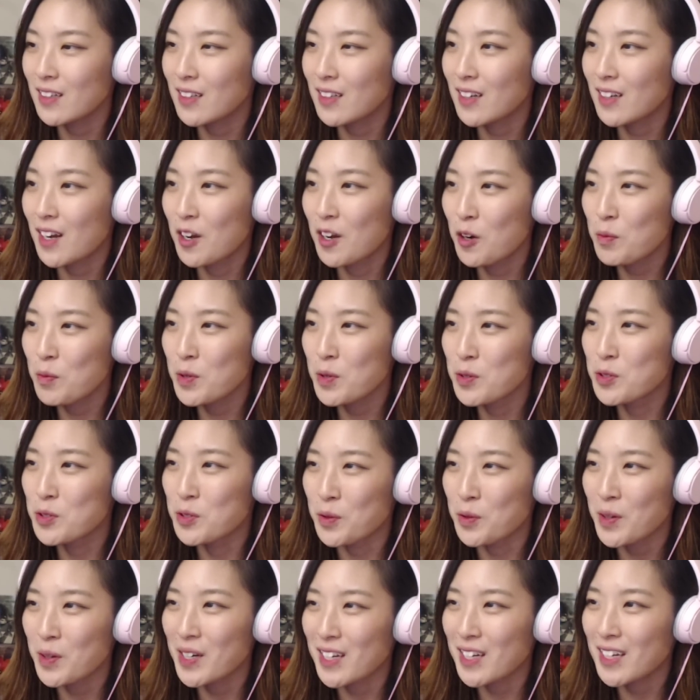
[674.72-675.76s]
I hope you
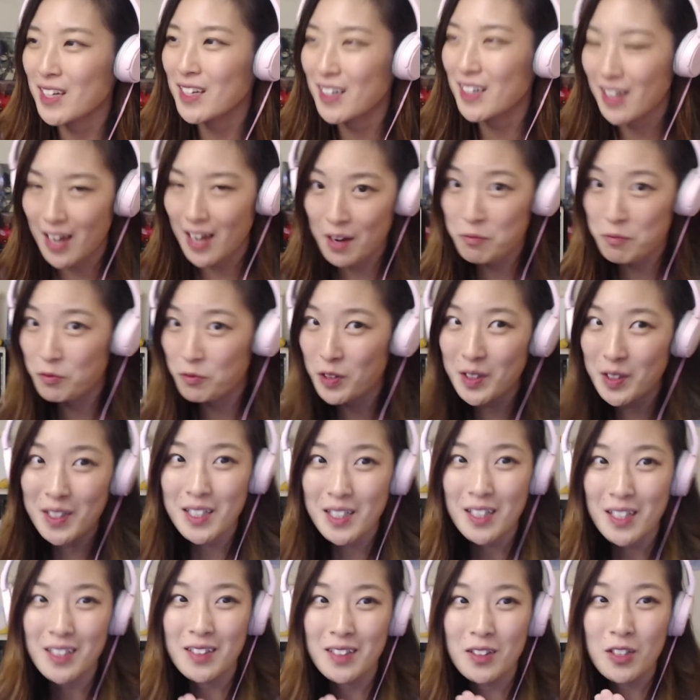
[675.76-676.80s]
enjoyed it. I'm really
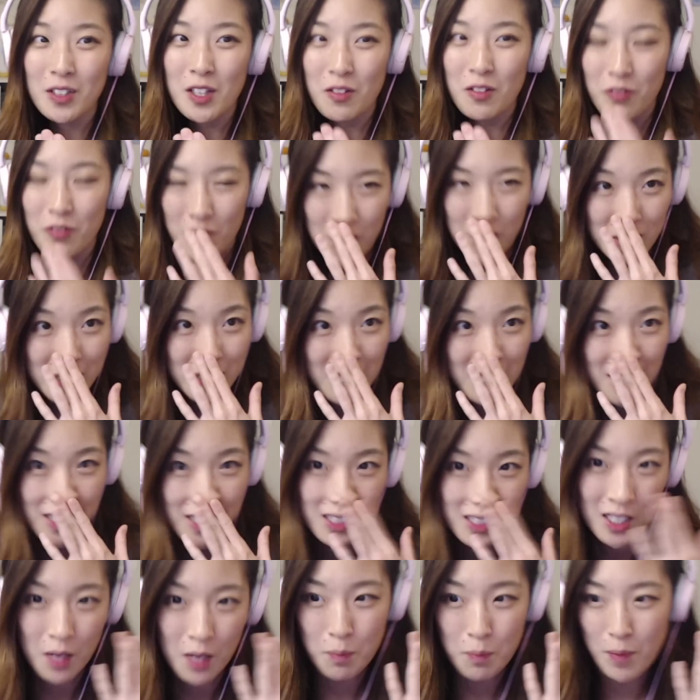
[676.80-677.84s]
good looking forward to this
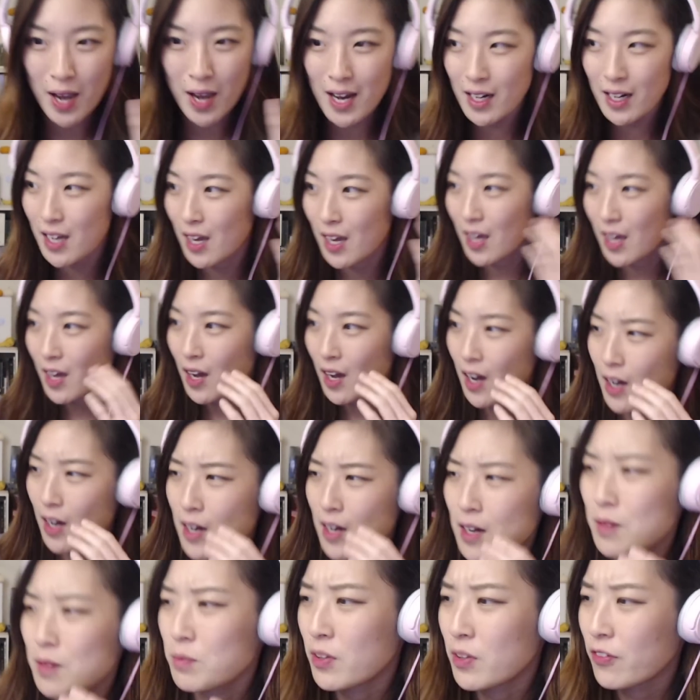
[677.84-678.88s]
comeback.
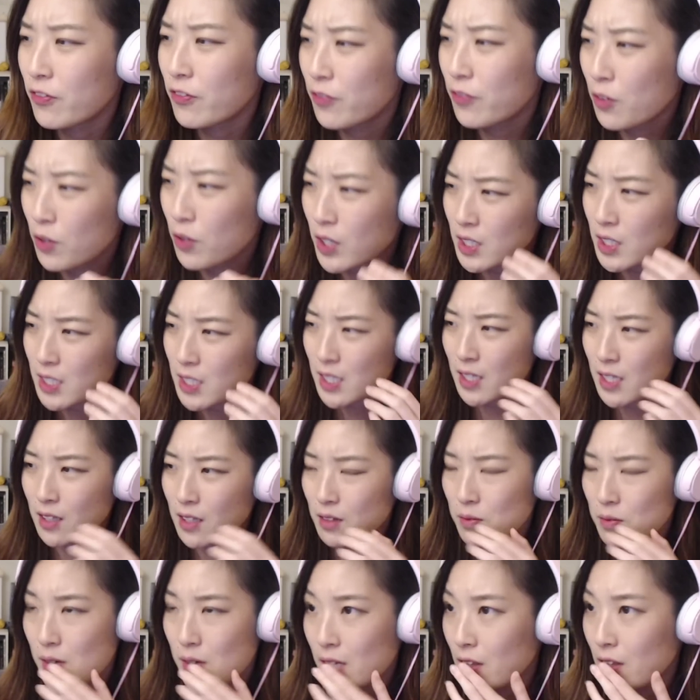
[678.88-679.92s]
The
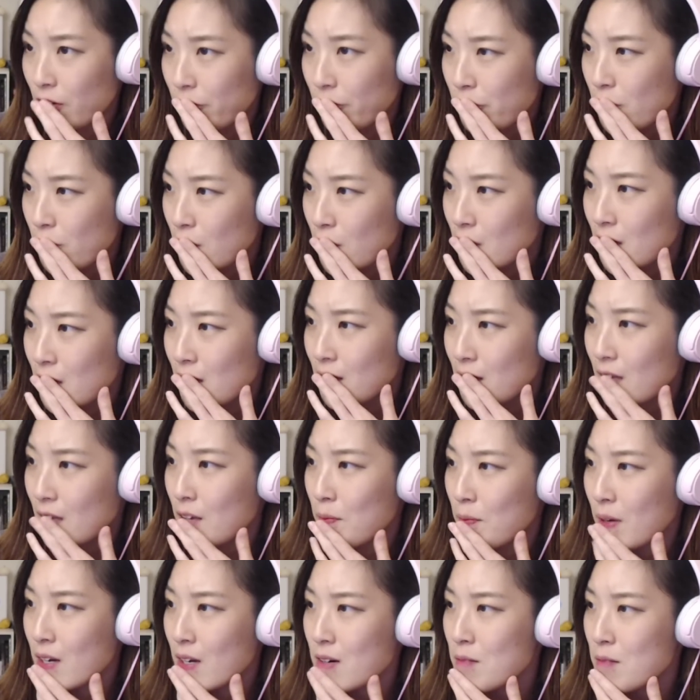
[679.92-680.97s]
14th. Am I
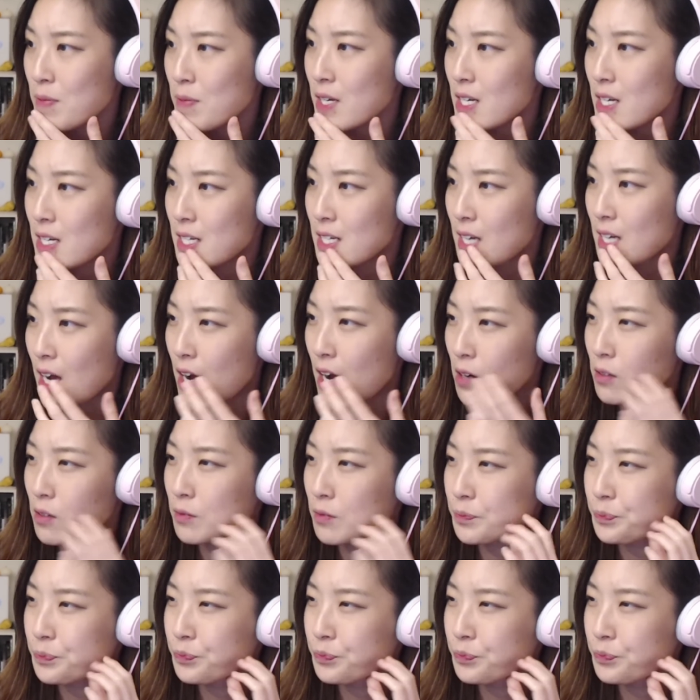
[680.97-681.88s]
gonna be in town?